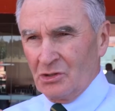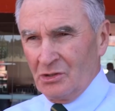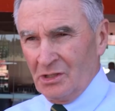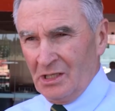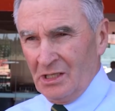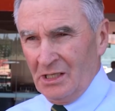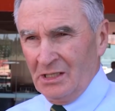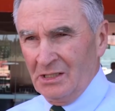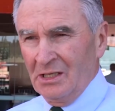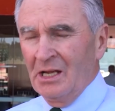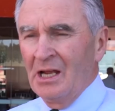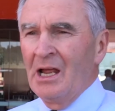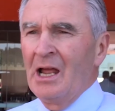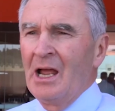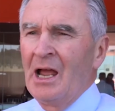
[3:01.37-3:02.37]
you need
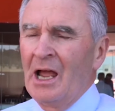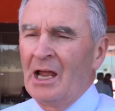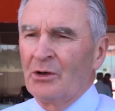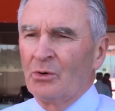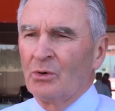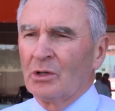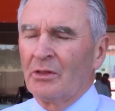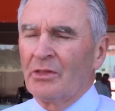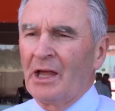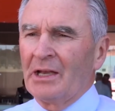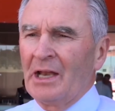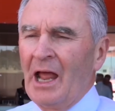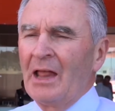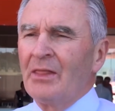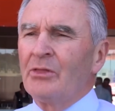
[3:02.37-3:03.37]
and all of that,
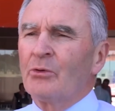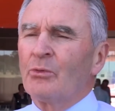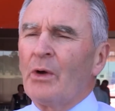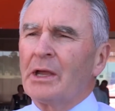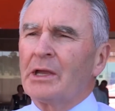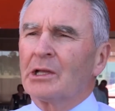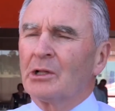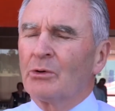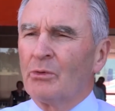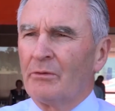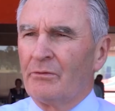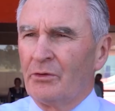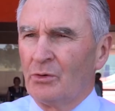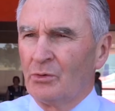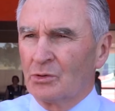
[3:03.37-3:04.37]
and the regular
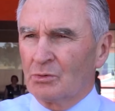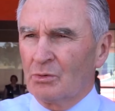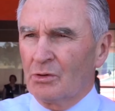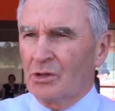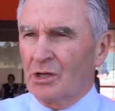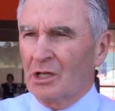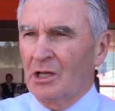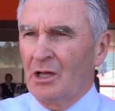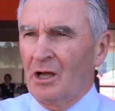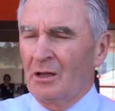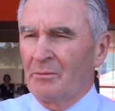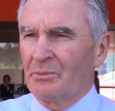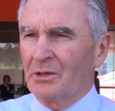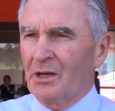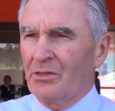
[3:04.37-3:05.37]
reviews with the
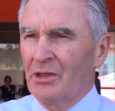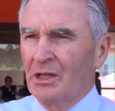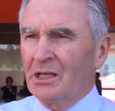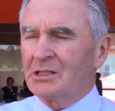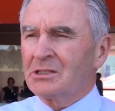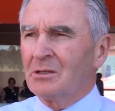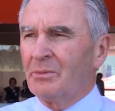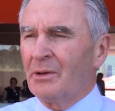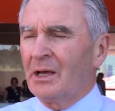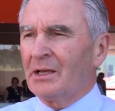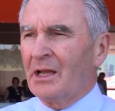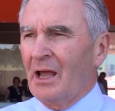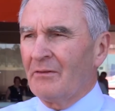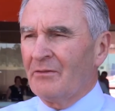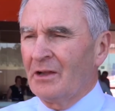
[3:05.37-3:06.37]
client. But I think it's about
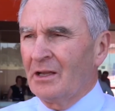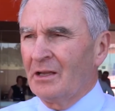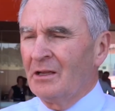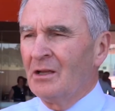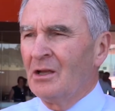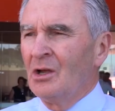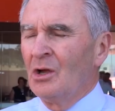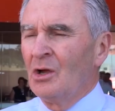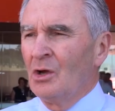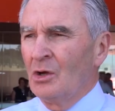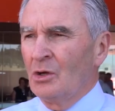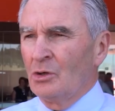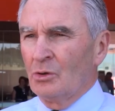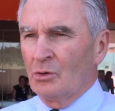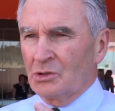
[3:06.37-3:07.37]
having
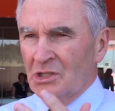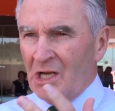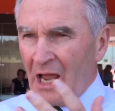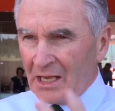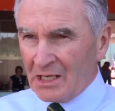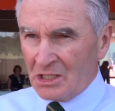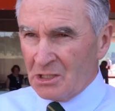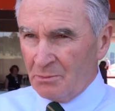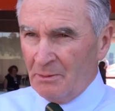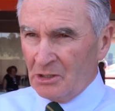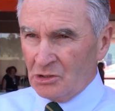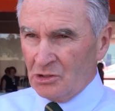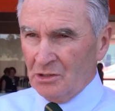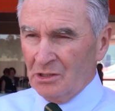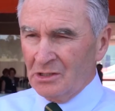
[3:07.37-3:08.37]
your tax
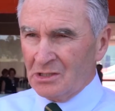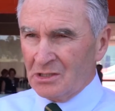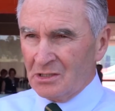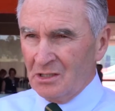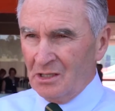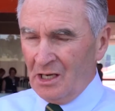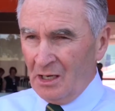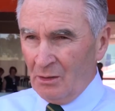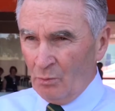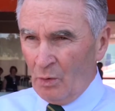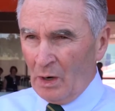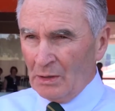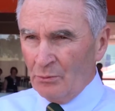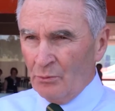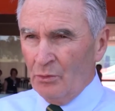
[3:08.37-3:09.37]
specialist in
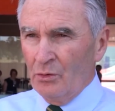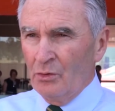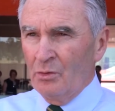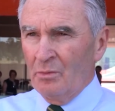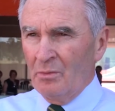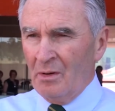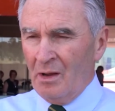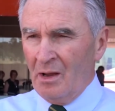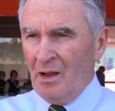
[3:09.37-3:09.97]
one room